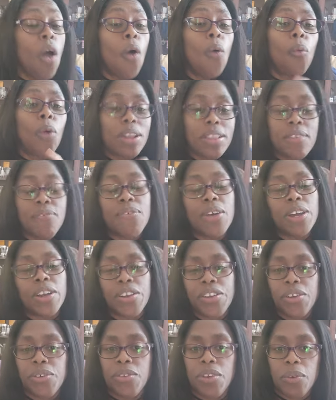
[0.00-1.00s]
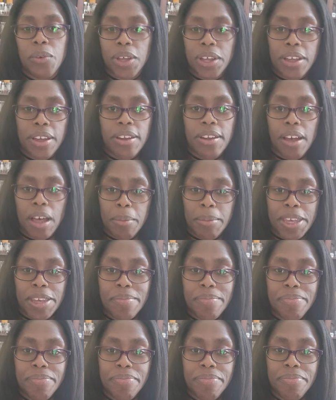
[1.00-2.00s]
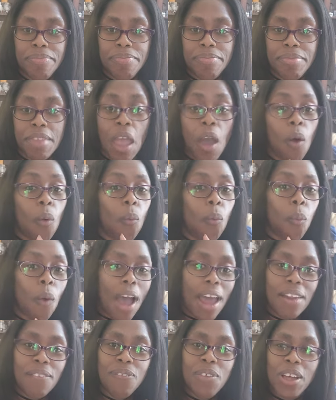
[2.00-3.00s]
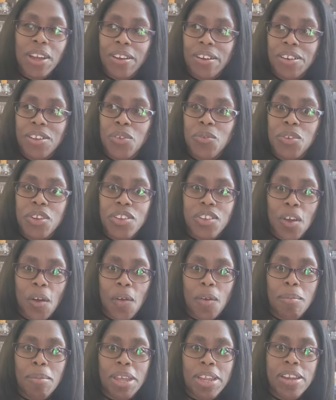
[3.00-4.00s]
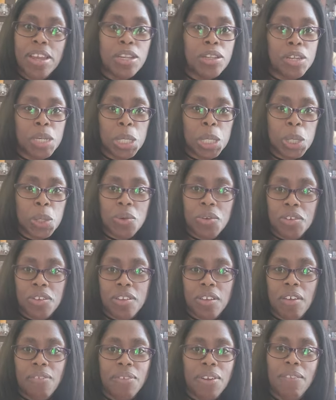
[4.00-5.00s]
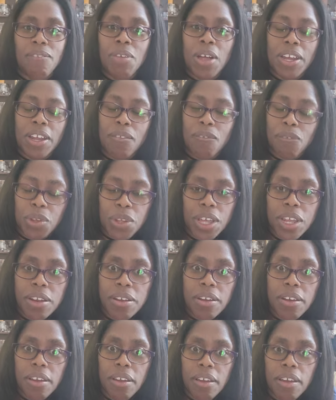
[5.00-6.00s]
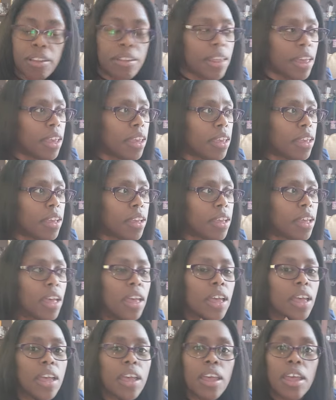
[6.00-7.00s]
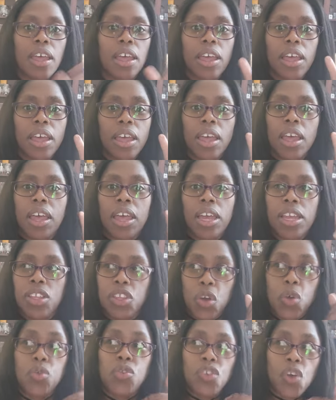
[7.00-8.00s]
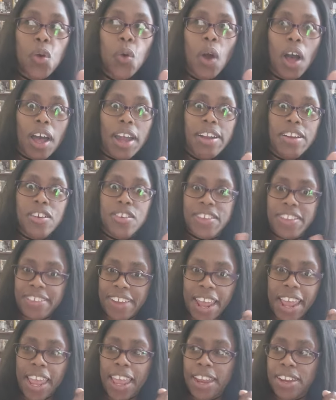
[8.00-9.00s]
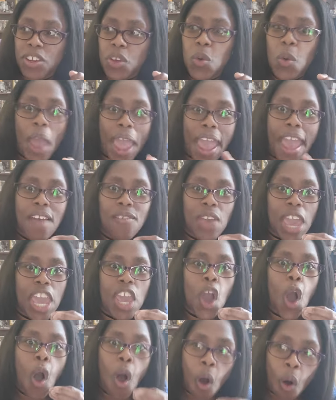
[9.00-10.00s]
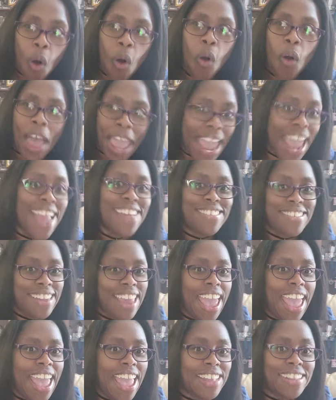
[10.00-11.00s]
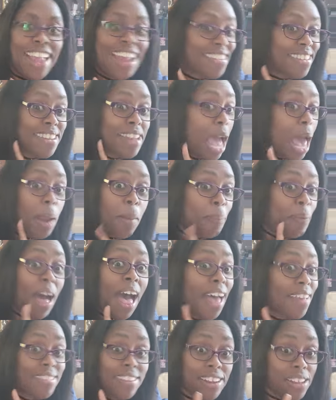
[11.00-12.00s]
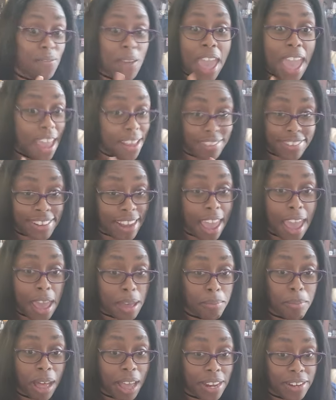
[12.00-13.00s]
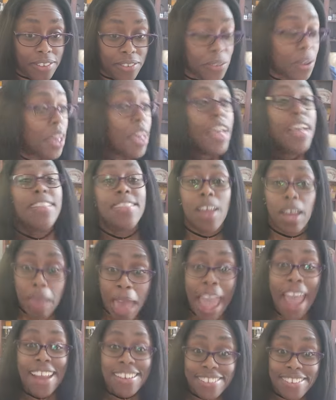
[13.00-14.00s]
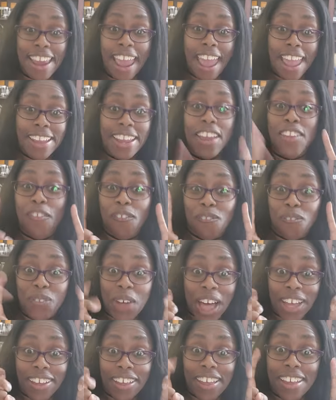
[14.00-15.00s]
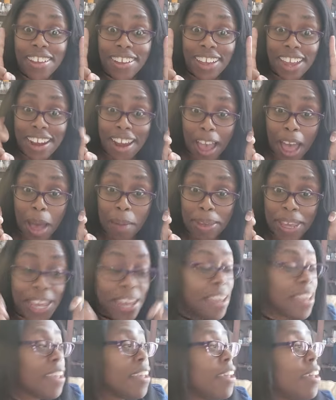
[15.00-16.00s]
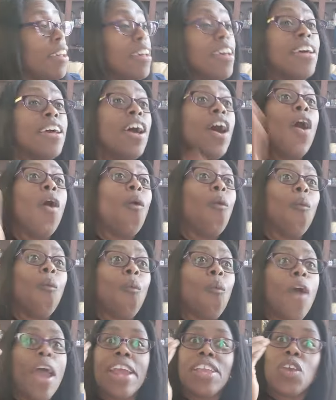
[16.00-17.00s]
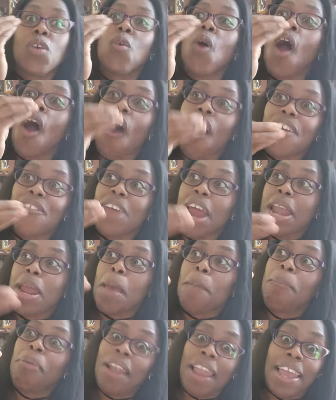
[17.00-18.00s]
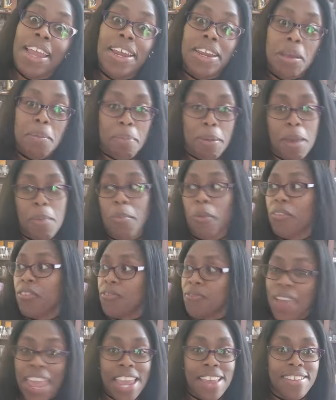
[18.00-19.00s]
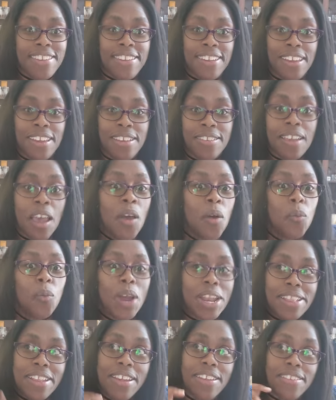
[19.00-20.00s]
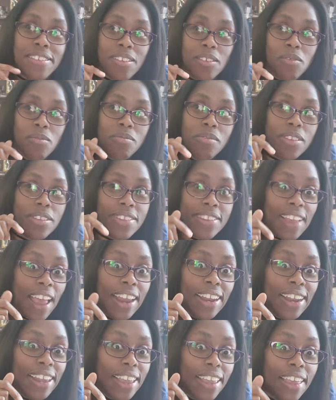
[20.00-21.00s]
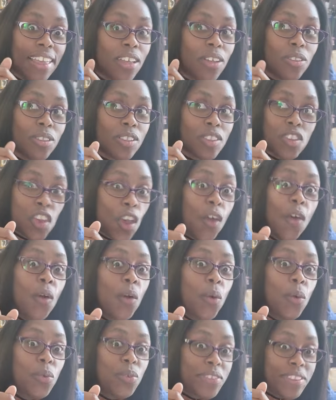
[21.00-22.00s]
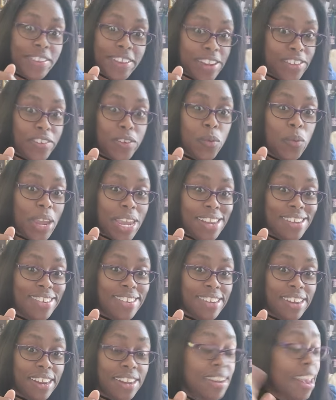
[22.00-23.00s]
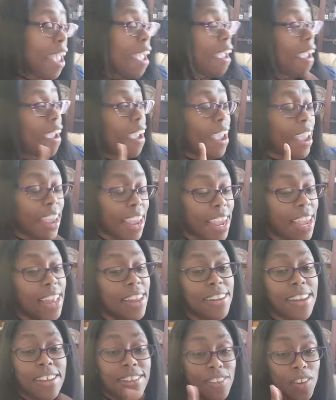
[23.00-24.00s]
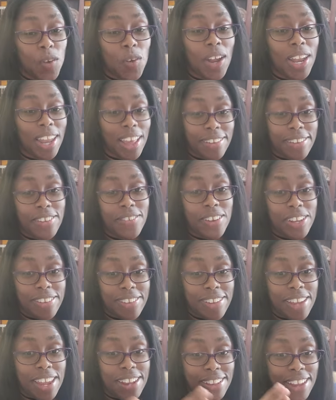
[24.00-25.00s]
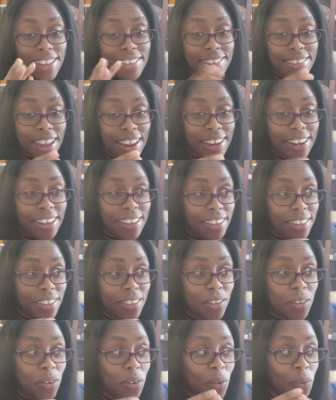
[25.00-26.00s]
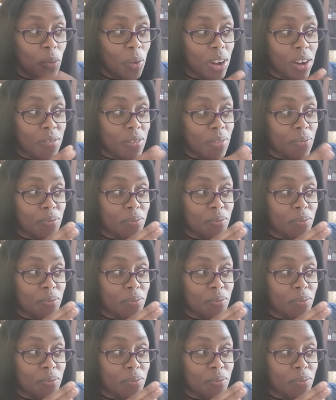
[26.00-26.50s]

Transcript: what the fuck are you doing, Konami? Why the fuck are you determined to shoot yourself in the fucking foot? Like, you do understand you have a whole hashtag that's not a positive hashtag, mind you. The hashtag is fuck Konami. And you already playing in people's faces with this Silent Hill 2 situation and to a lesser extent, that Silent Hill, whatever the